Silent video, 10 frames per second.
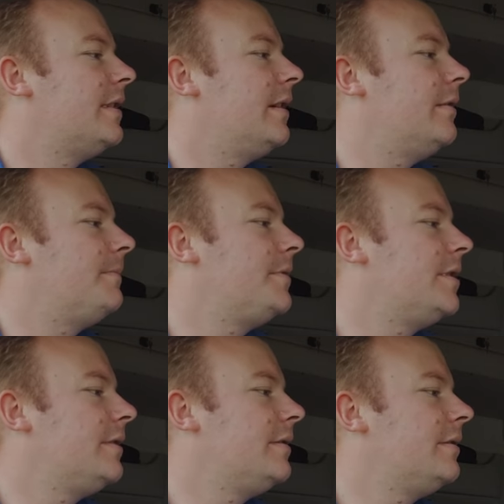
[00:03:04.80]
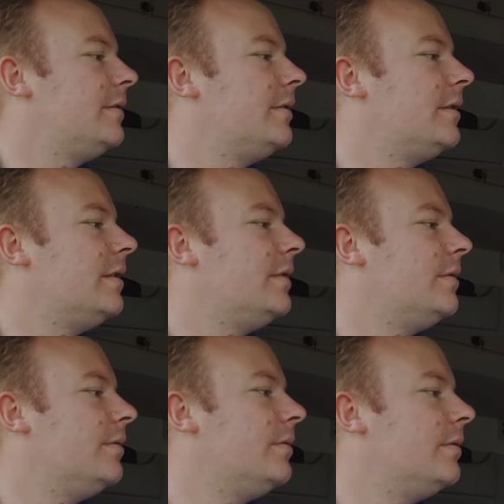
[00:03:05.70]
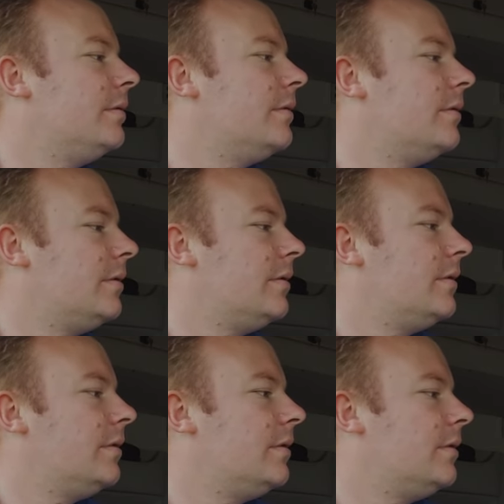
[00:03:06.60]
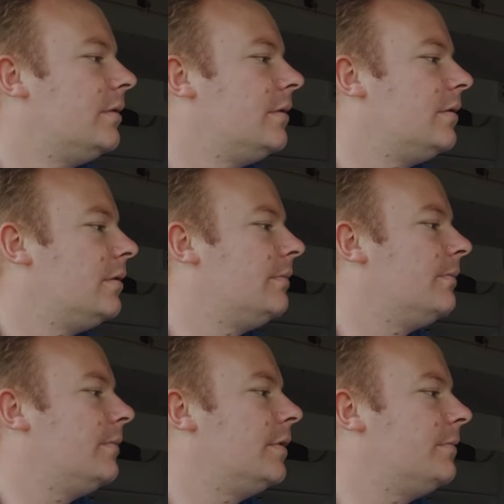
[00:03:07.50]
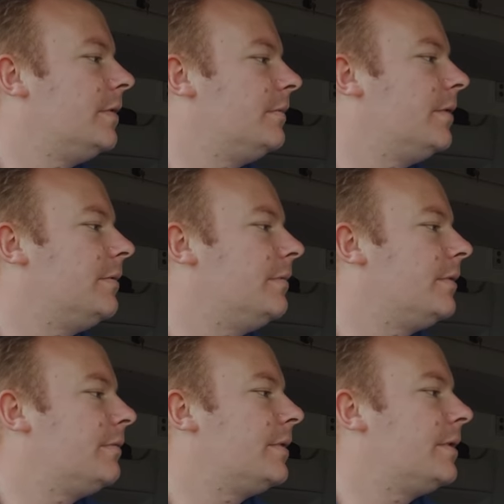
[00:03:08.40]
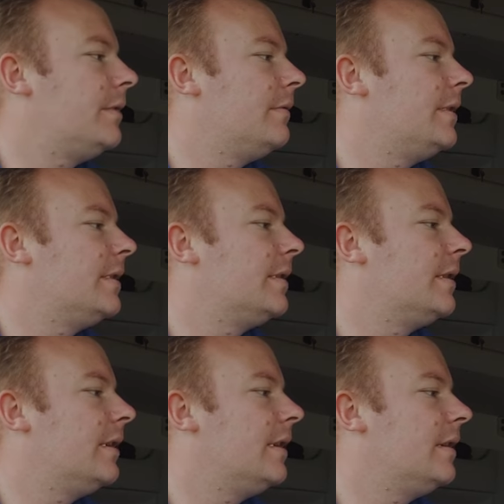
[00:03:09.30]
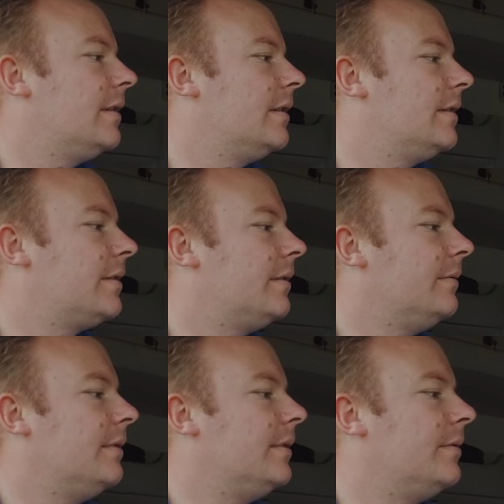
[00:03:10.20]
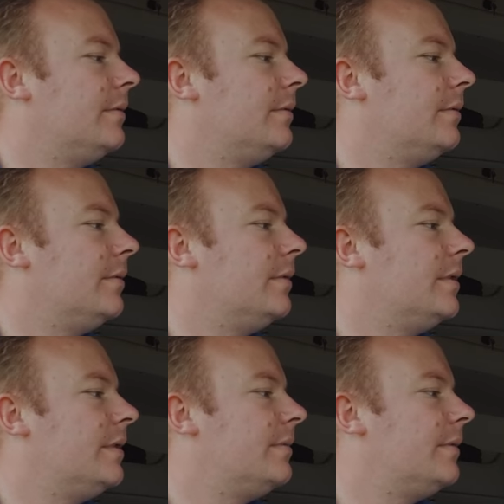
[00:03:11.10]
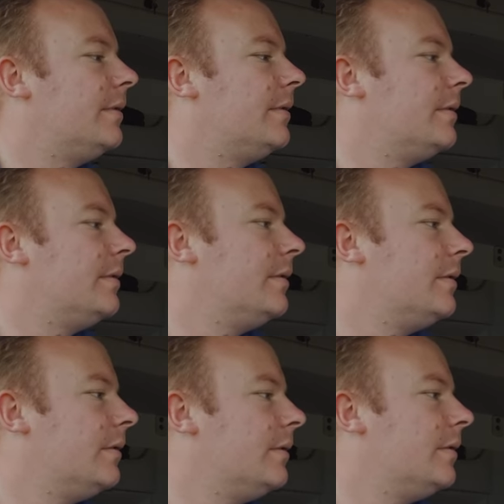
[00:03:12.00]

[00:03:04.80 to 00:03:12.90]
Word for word: of that option into. Oh, no, no, no, don't go into that. Let's go into this one.